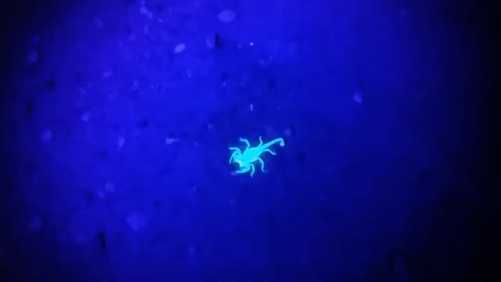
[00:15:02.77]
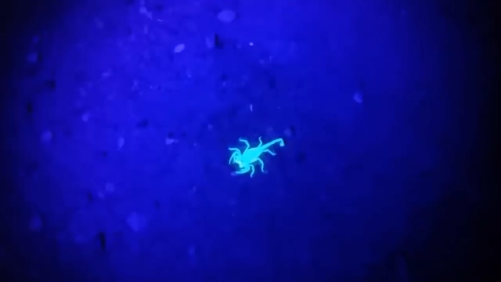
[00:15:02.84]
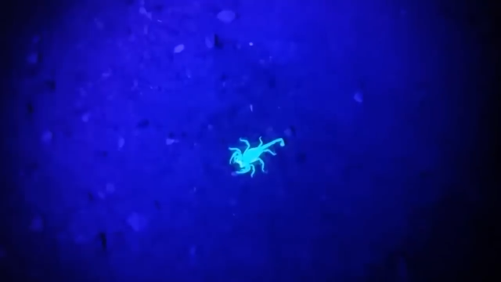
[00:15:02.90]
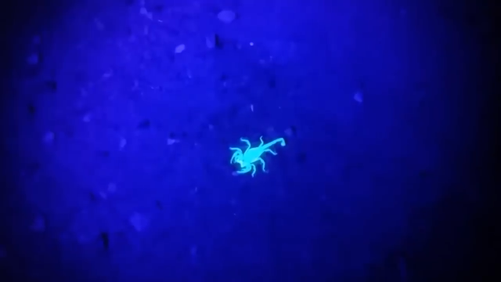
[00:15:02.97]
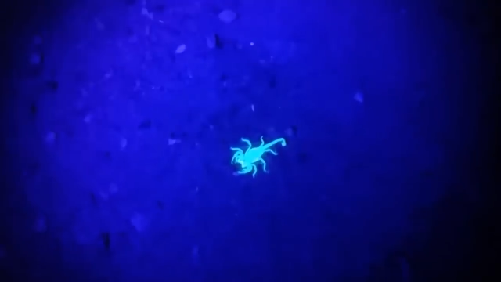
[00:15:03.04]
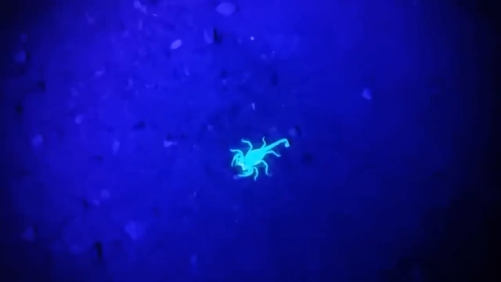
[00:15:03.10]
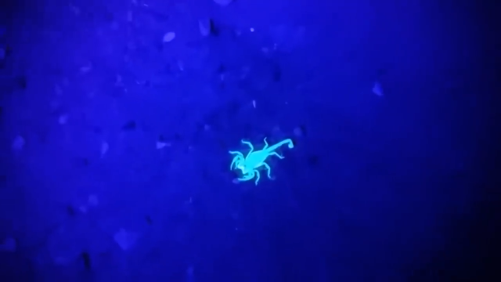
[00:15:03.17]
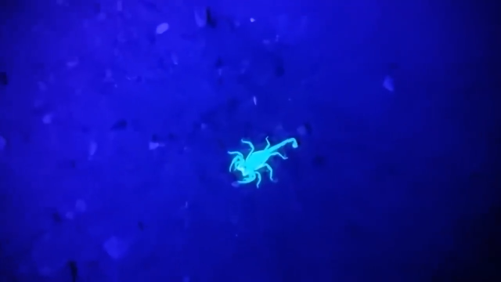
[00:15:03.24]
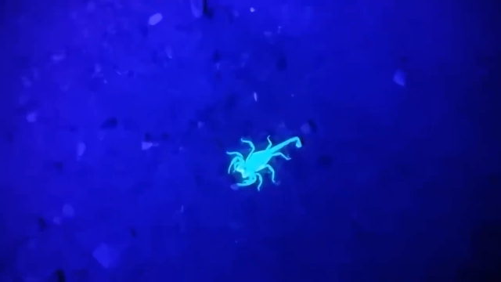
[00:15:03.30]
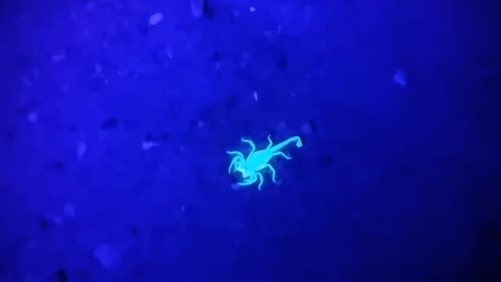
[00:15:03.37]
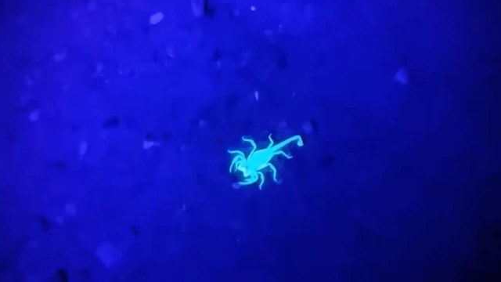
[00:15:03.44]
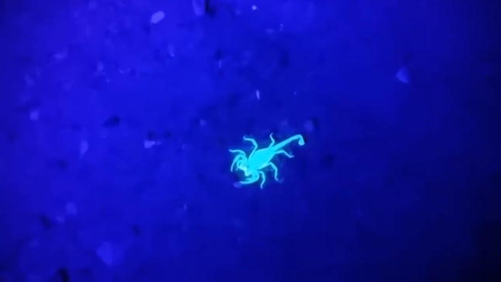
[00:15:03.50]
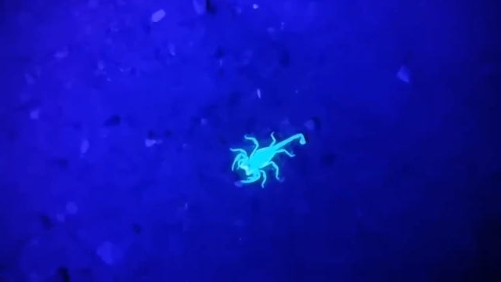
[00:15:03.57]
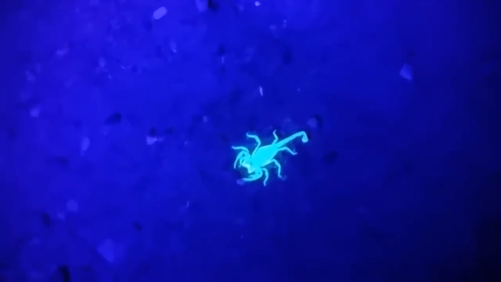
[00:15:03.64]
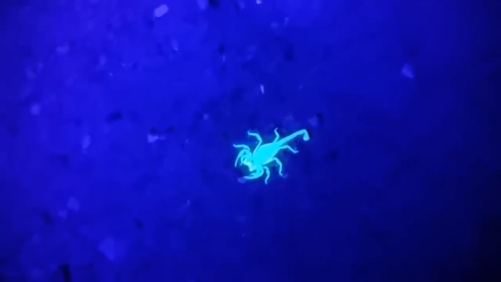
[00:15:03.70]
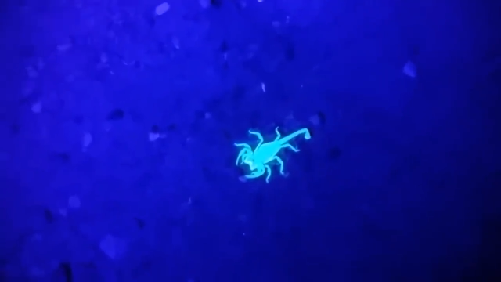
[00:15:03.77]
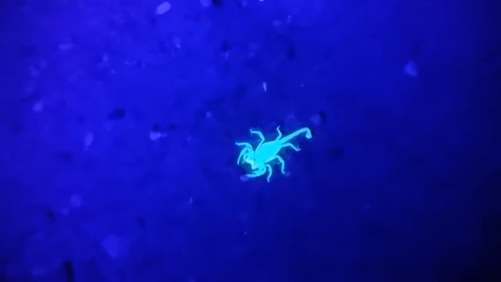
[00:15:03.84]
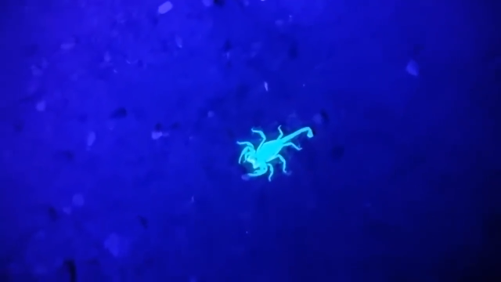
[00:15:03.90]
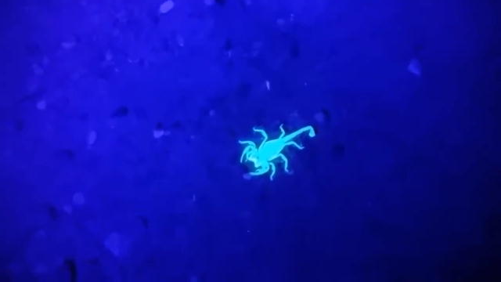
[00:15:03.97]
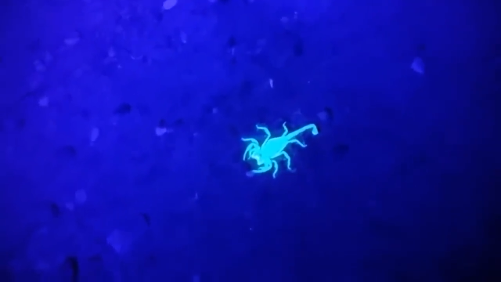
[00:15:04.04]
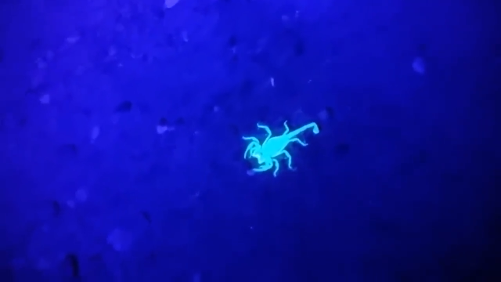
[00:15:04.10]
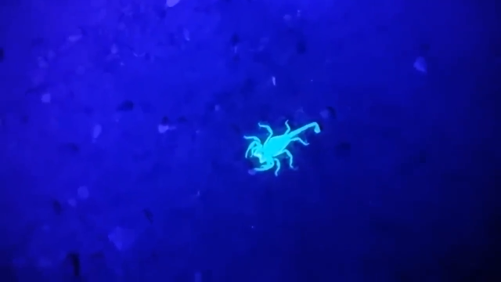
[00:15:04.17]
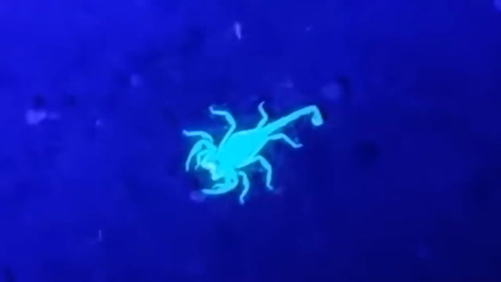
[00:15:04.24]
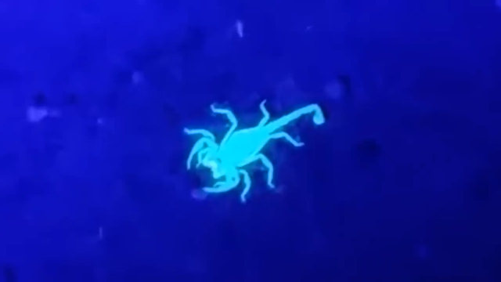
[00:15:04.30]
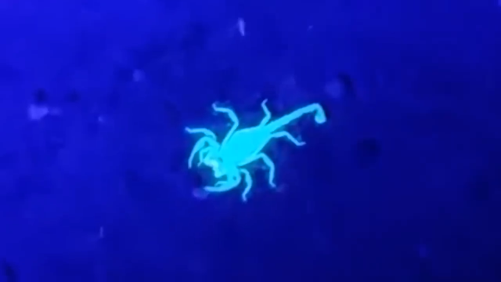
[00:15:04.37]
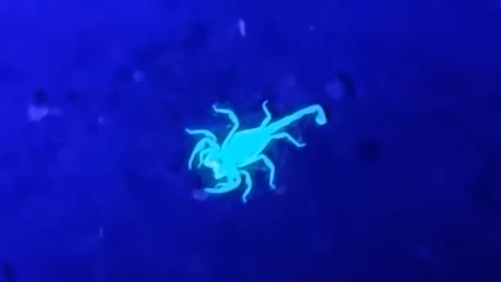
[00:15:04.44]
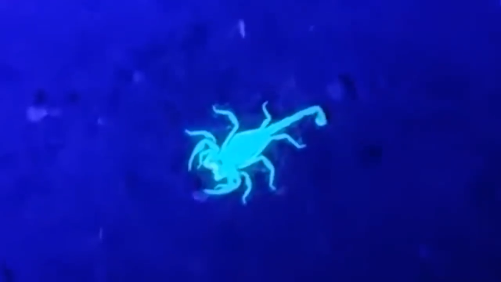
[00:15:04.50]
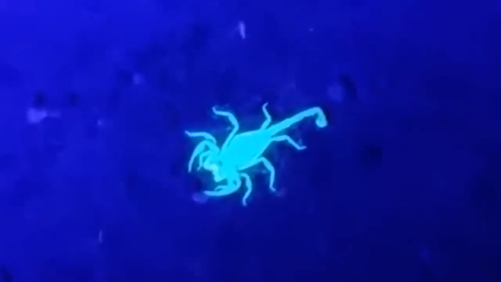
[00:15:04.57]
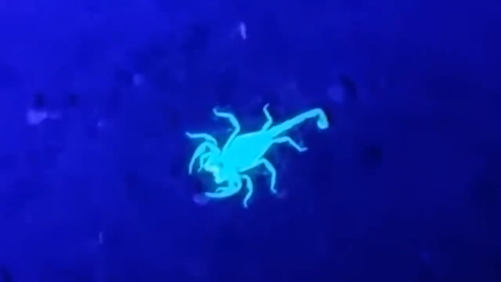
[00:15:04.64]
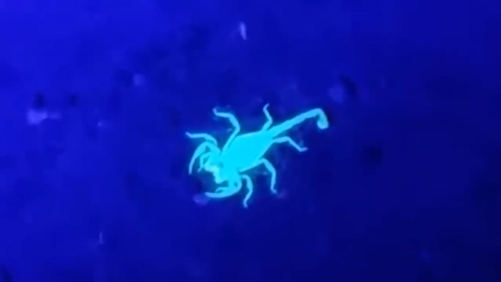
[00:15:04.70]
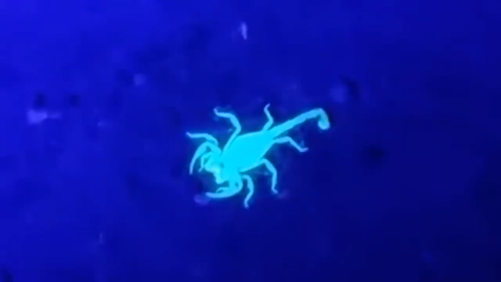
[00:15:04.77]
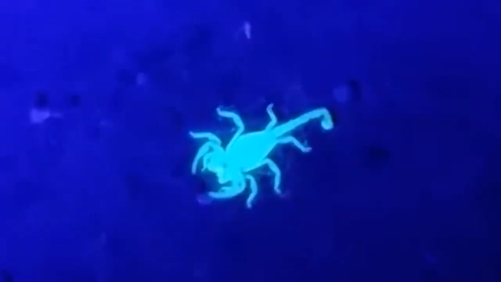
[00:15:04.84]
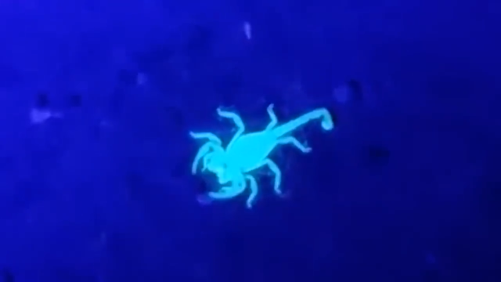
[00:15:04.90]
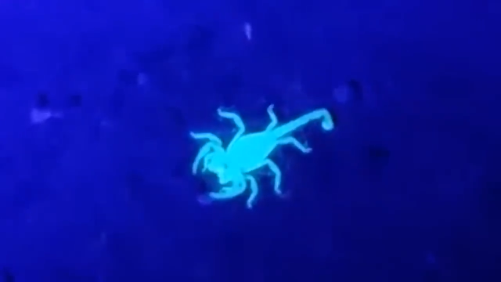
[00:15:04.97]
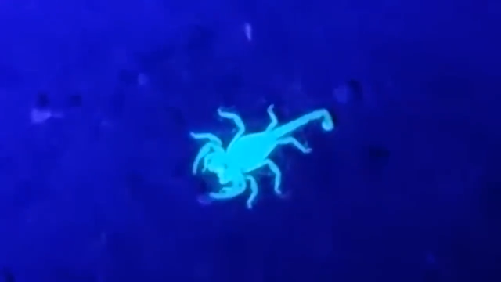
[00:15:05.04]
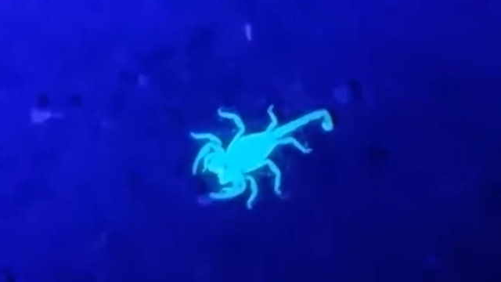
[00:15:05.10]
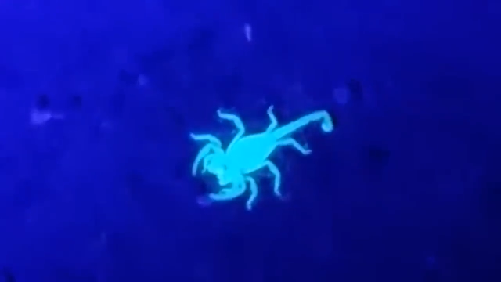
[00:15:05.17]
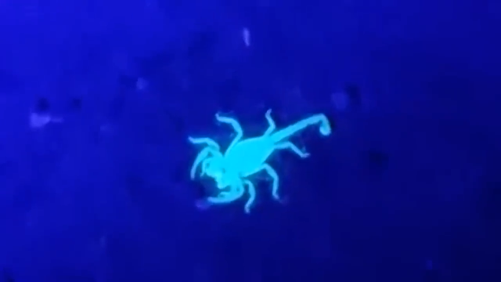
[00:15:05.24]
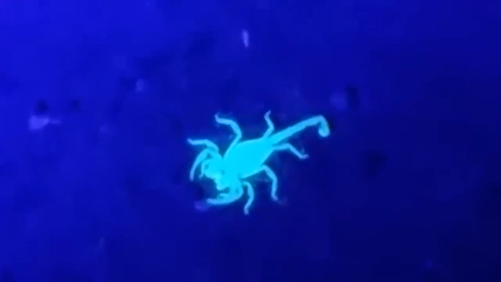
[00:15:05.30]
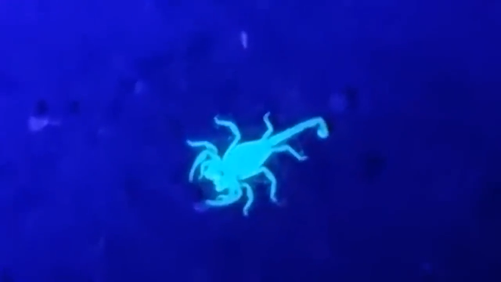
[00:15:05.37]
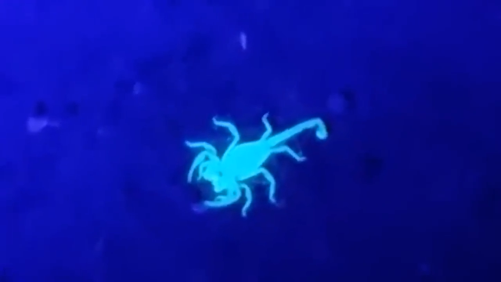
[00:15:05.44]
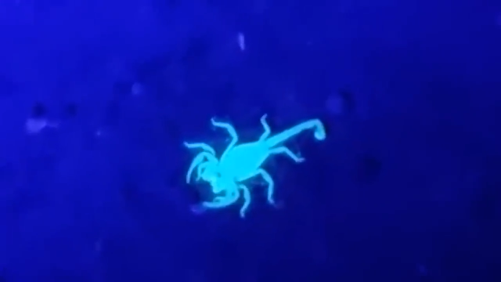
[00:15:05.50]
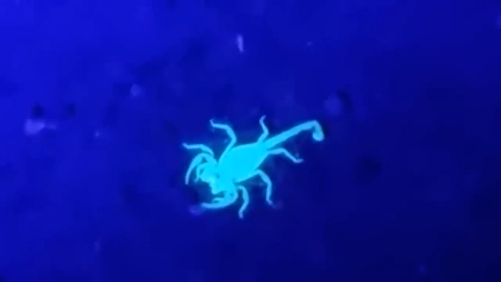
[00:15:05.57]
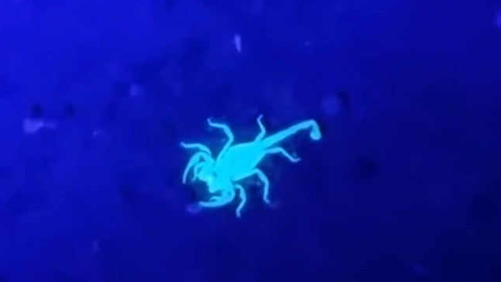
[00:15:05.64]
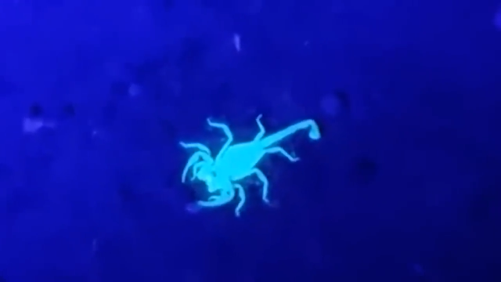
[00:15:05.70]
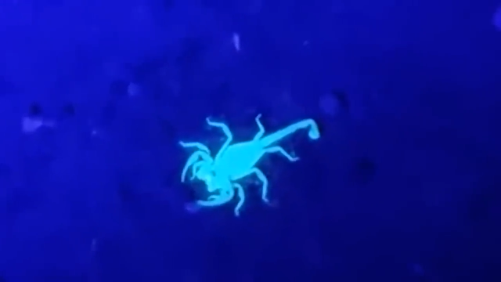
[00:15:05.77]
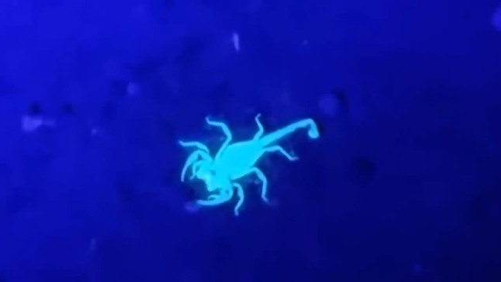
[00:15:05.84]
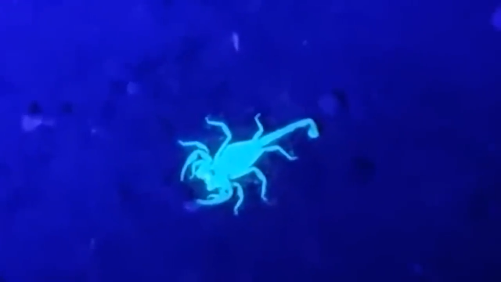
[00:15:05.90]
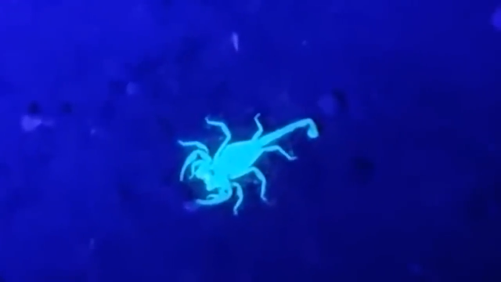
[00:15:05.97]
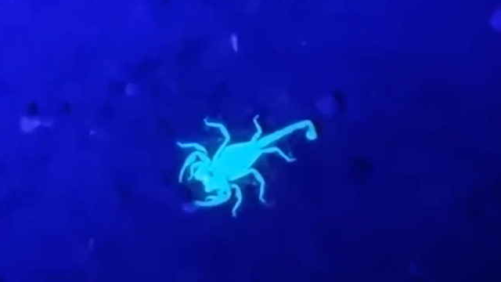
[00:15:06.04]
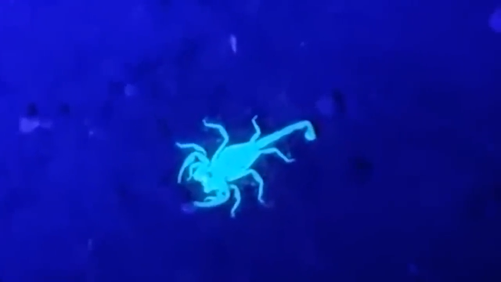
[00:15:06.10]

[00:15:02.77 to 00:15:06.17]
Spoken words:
[unreadable: no face in view]